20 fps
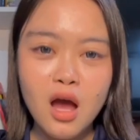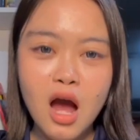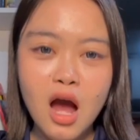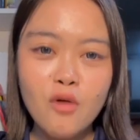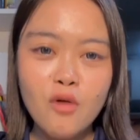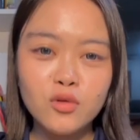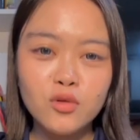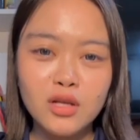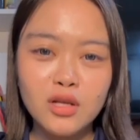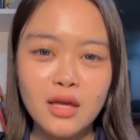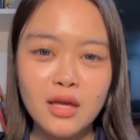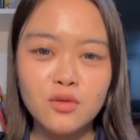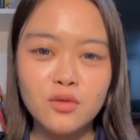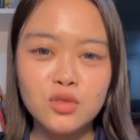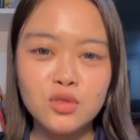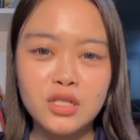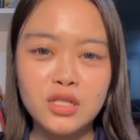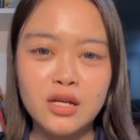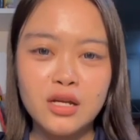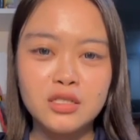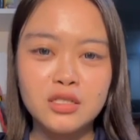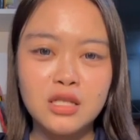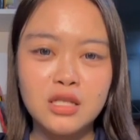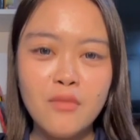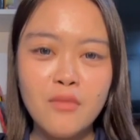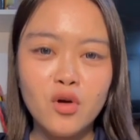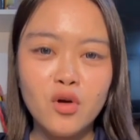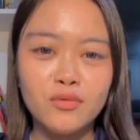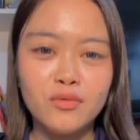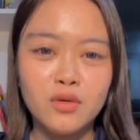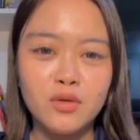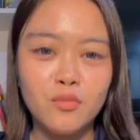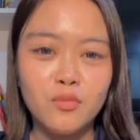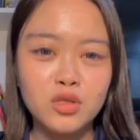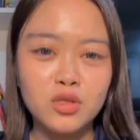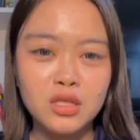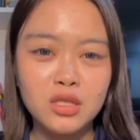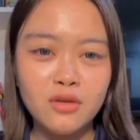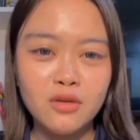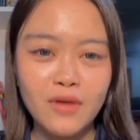I would like to share some of the
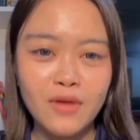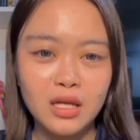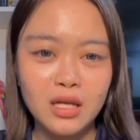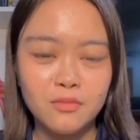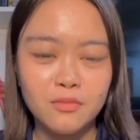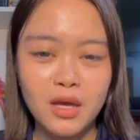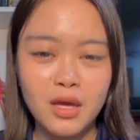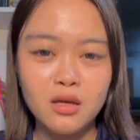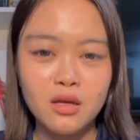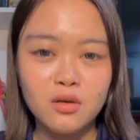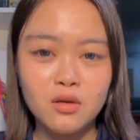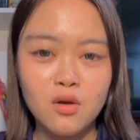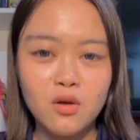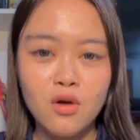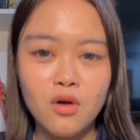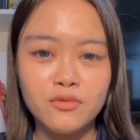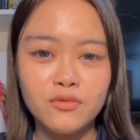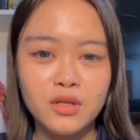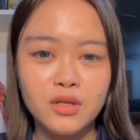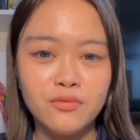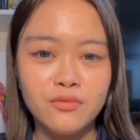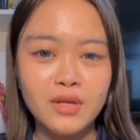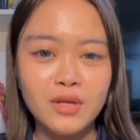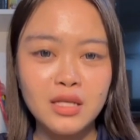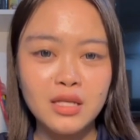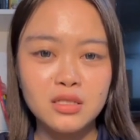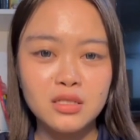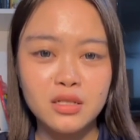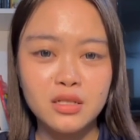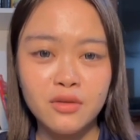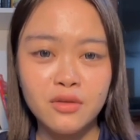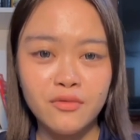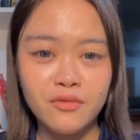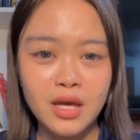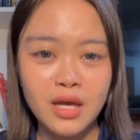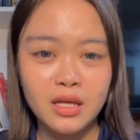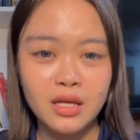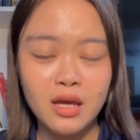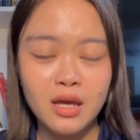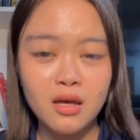positive aspects of the village
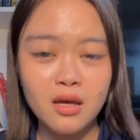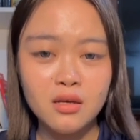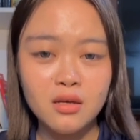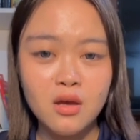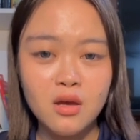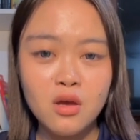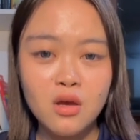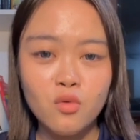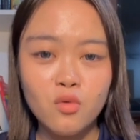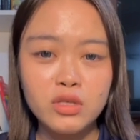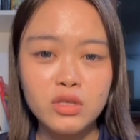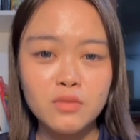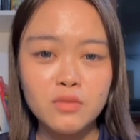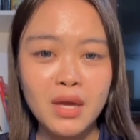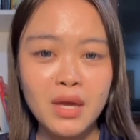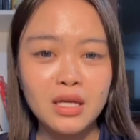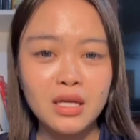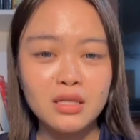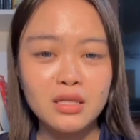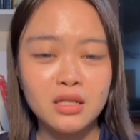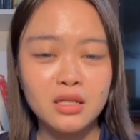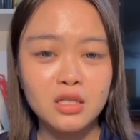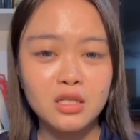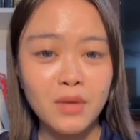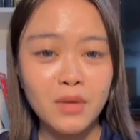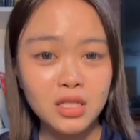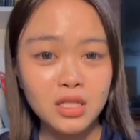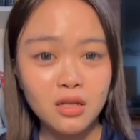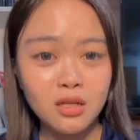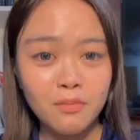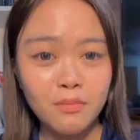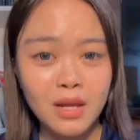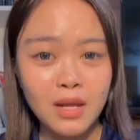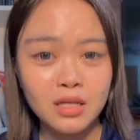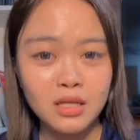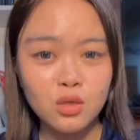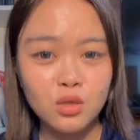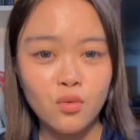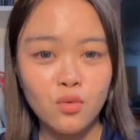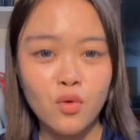river area which make it a special
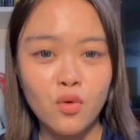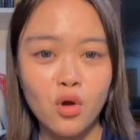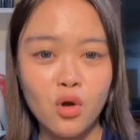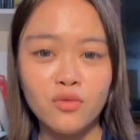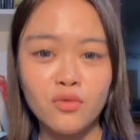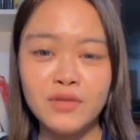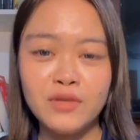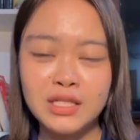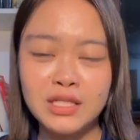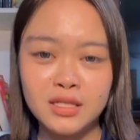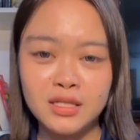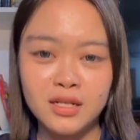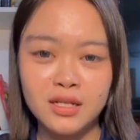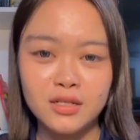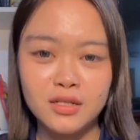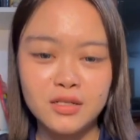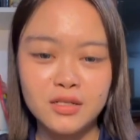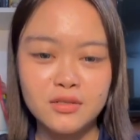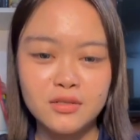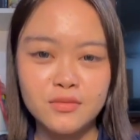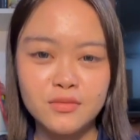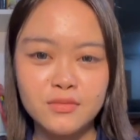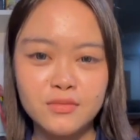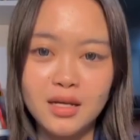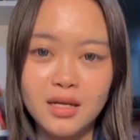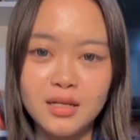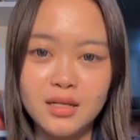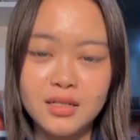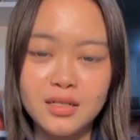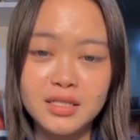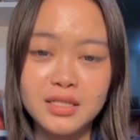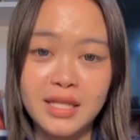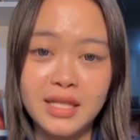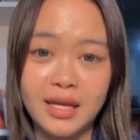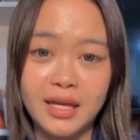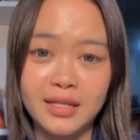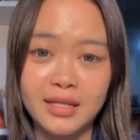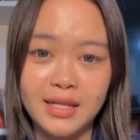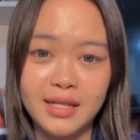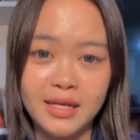place for visitors.
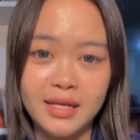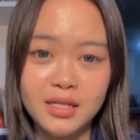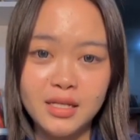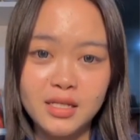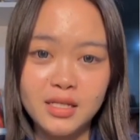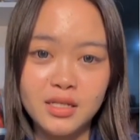Secondly,